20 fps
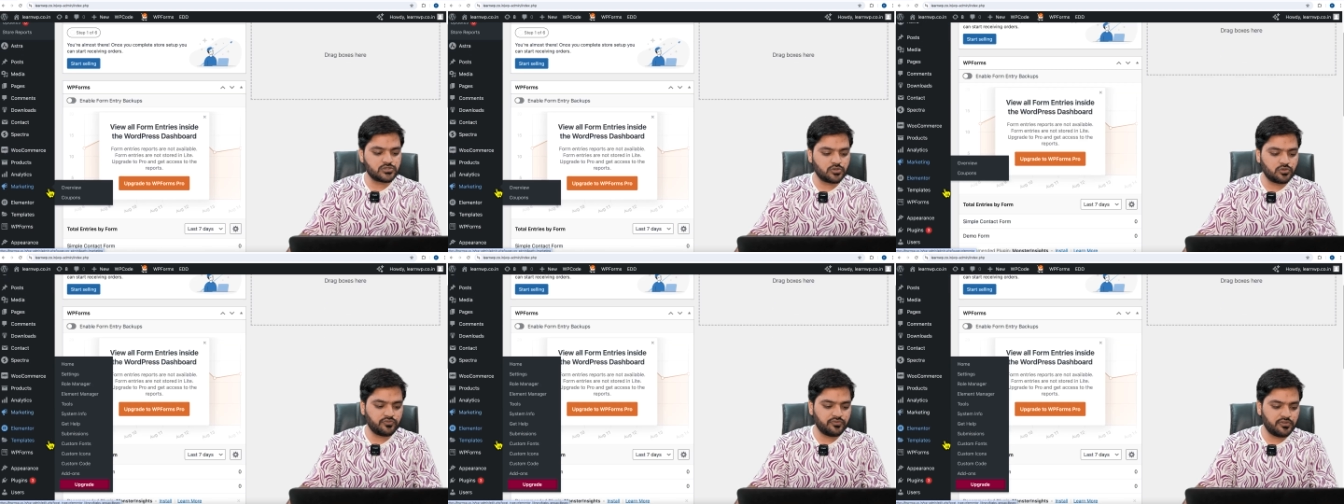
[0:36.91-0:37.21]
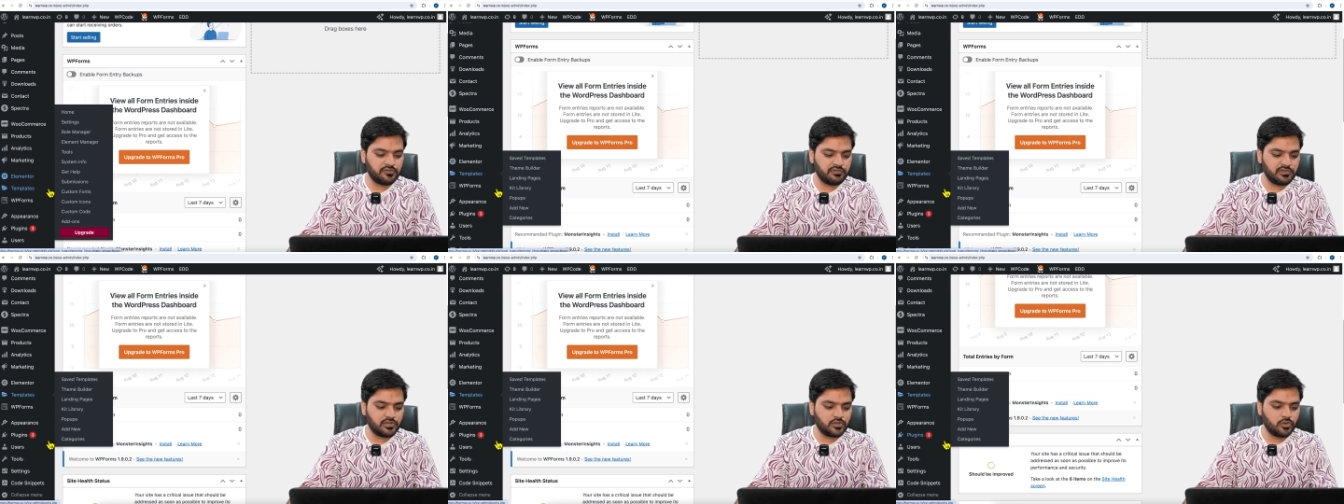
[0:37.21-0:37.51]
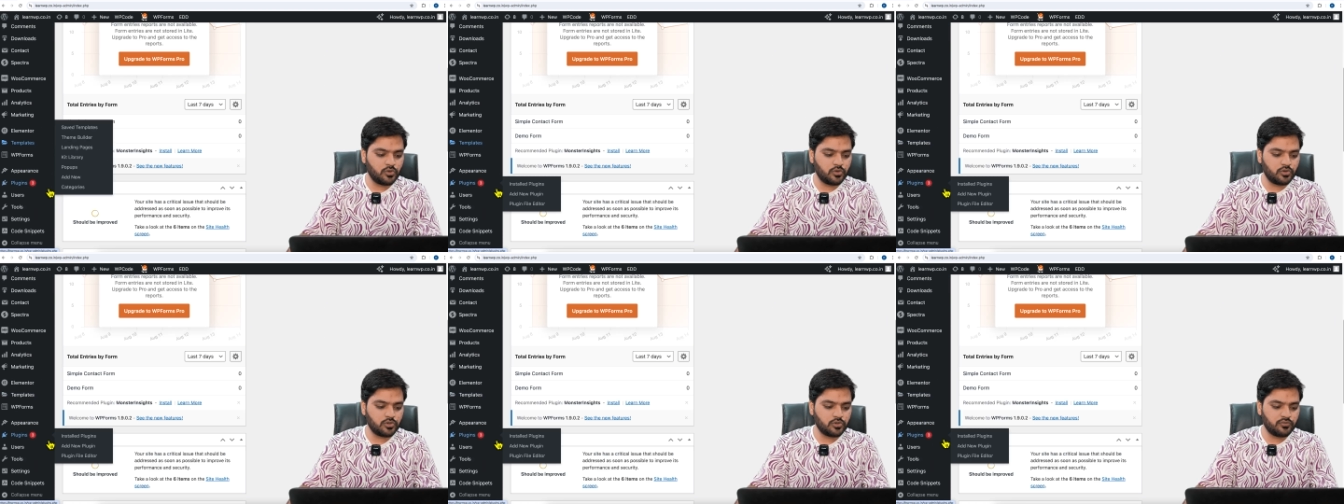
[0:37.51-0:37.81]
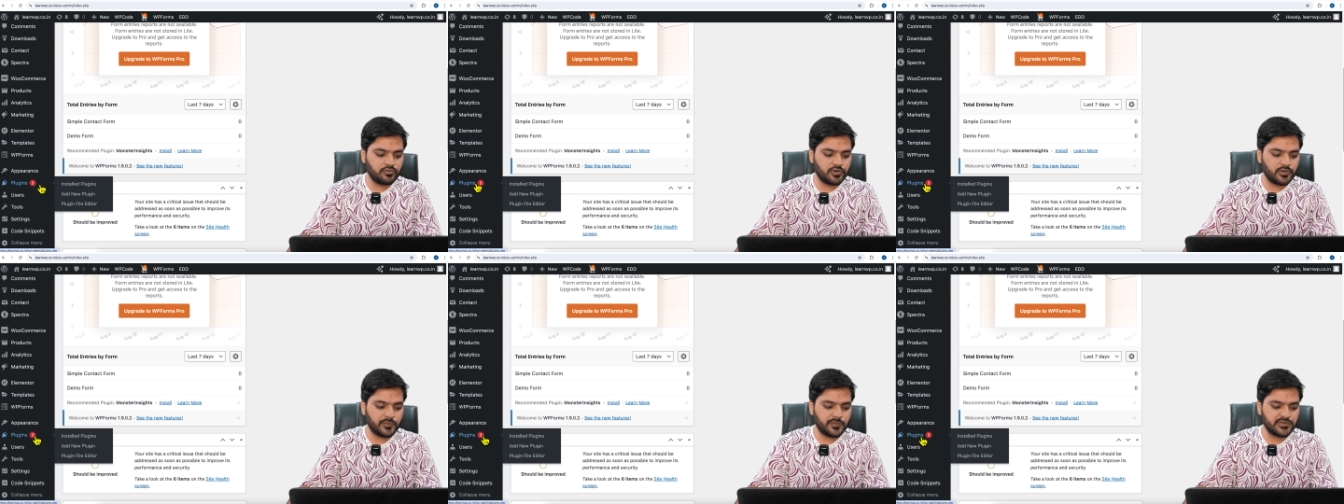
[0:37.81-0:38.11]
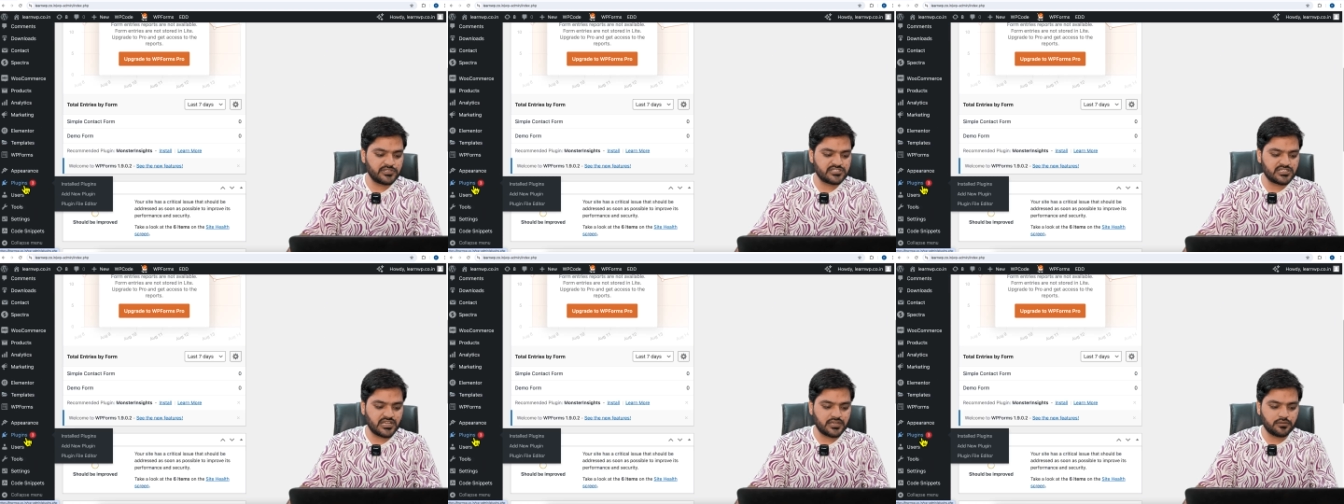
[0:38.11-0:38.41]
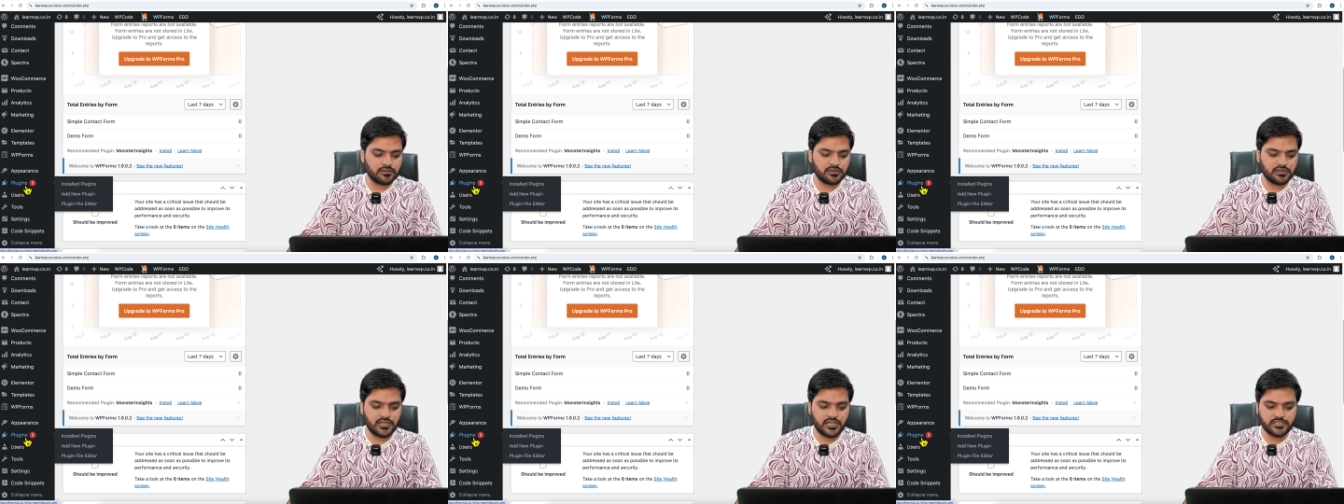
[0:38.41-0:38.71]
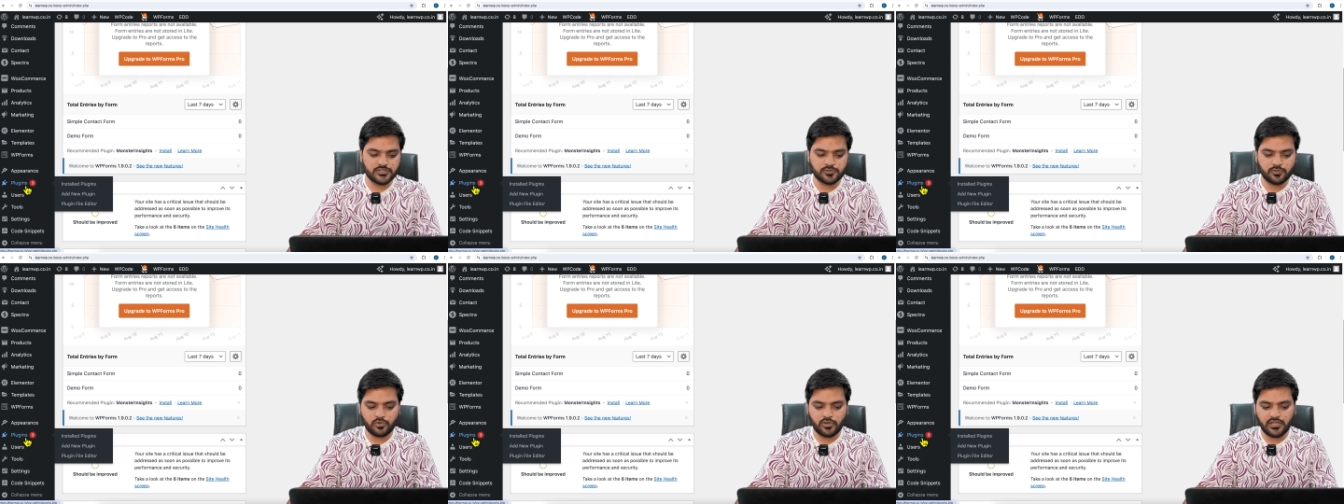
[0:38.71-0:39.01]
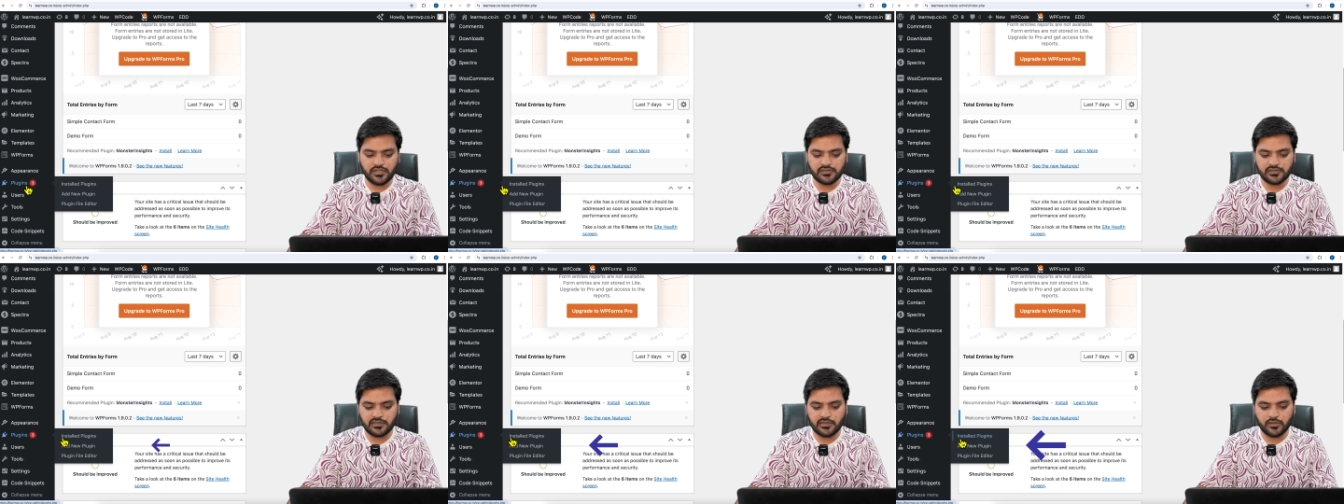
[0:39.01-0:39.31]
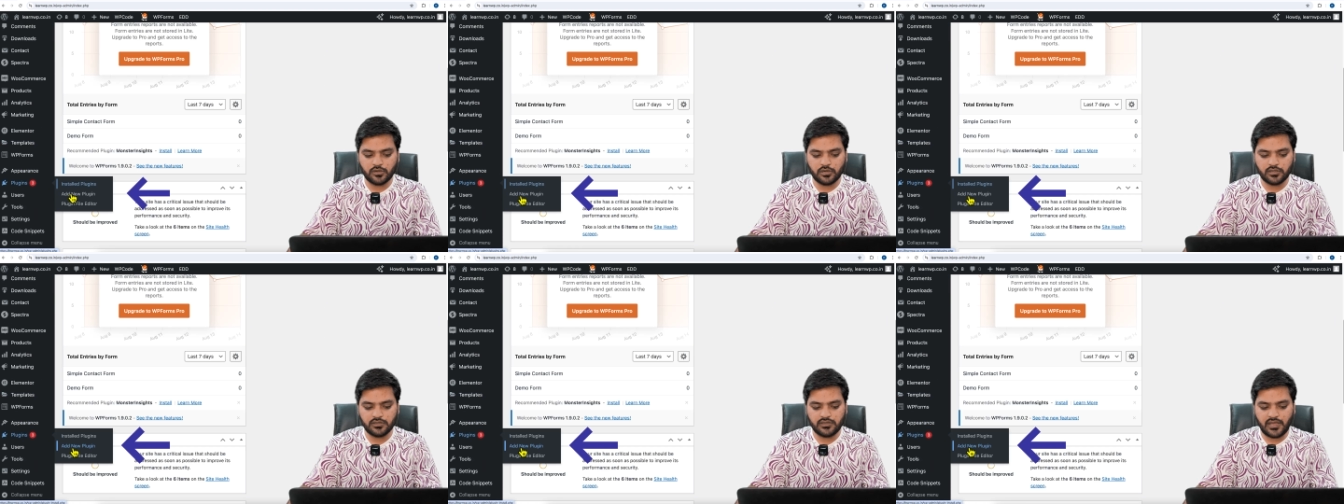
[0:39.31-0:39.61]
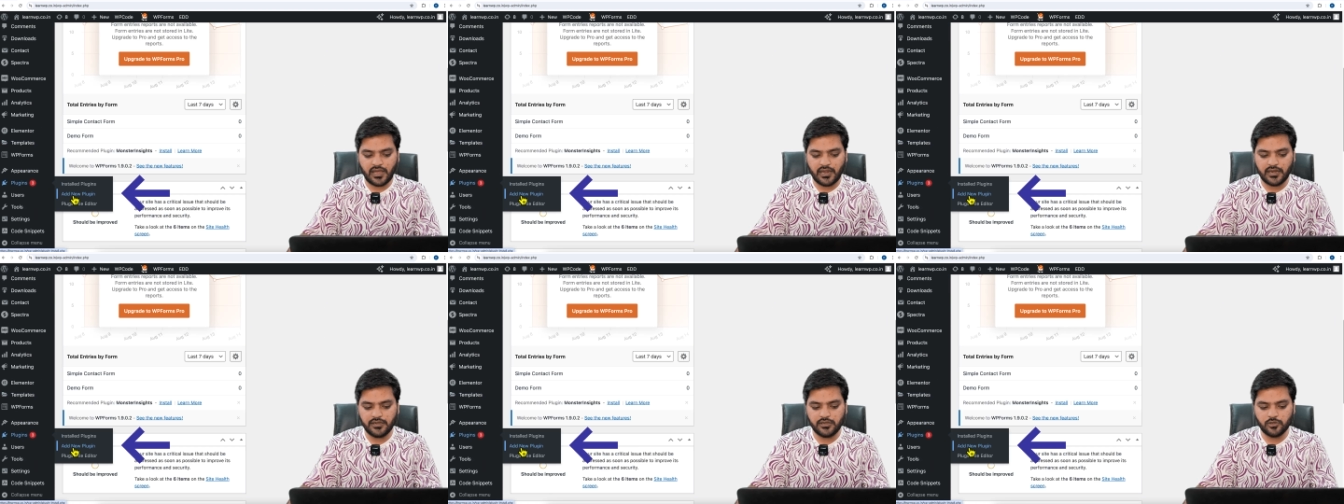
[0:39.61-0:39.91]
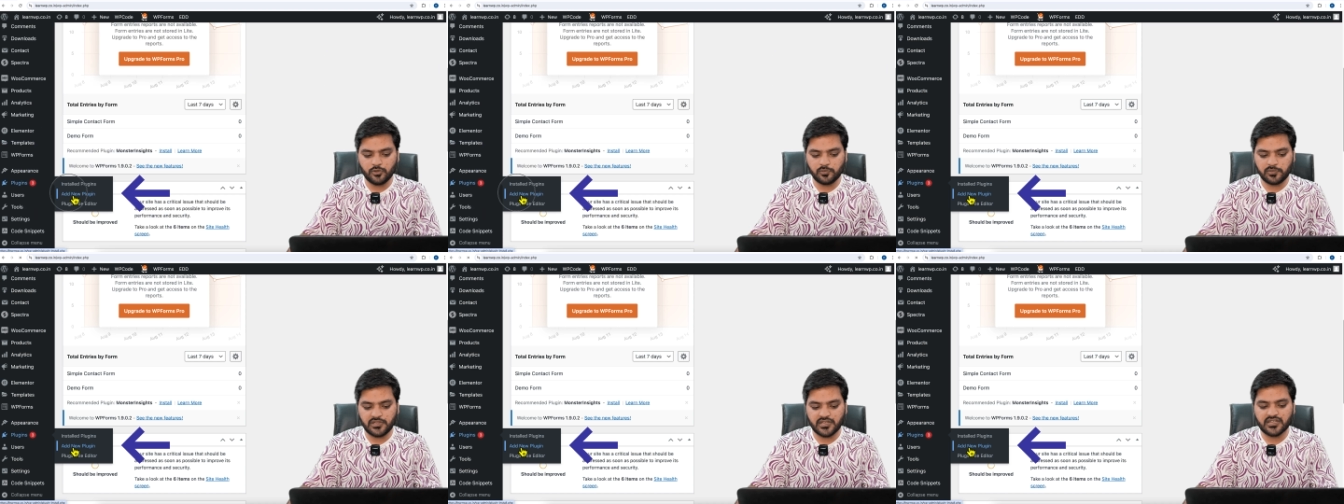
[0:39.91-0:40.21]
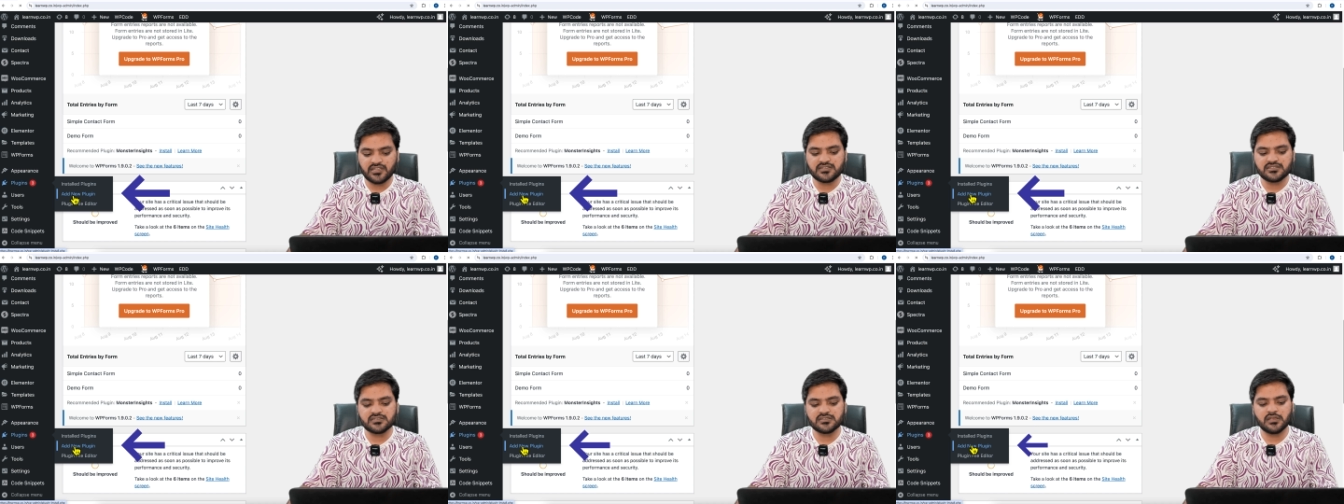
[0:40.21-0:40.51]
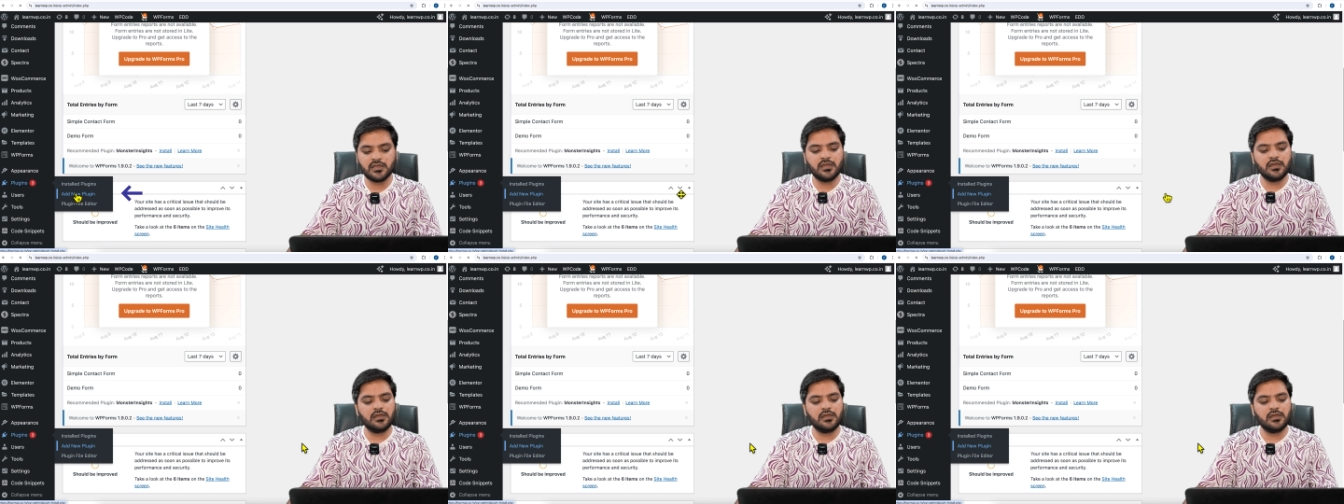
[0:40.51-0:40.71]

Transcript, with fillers: So we will go to WordPress dashboard and click on add new plugins.